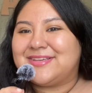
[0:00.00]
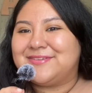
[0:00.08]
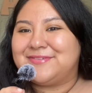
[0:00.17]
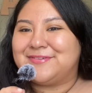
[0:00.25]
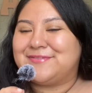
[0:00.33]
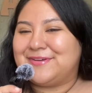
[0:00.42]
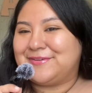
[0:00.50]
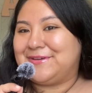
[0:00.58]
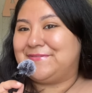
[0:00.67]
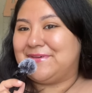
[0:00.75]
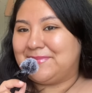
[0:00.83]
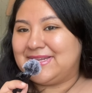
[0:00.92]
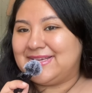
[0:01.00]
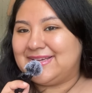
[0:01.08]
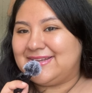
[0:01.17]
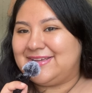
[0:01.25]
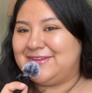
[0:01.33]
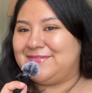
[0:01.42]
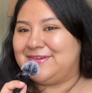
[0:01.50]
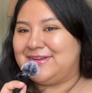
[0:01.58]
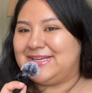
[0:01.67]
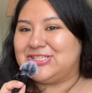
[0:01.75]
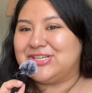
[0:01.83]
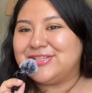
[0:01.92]
if you're very feminine and
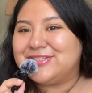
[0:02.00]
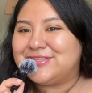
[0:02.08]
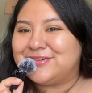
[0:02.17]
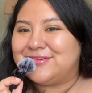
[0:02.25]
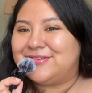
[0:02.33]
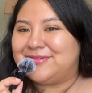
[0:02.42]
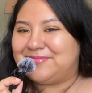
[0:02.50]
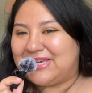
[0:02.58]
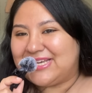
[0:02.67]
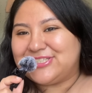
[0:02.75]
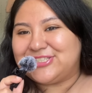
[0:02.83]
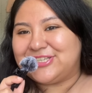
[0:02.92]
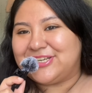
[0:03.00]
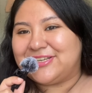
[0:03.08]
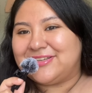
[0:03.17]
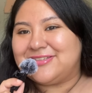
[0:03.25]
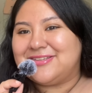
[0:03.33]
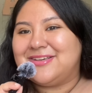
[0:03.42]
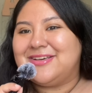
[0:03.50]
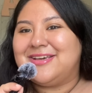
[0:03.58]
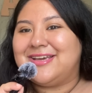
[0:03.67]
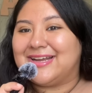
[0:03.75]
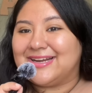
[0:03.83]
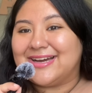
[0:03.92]
very gentle and patient
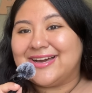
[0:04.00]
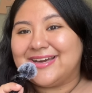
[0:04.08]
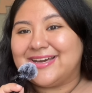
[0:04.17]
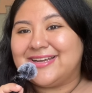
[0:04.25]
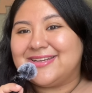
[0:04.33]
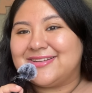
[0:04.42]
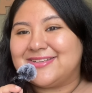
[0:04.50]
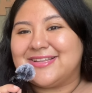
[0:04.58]
and kind,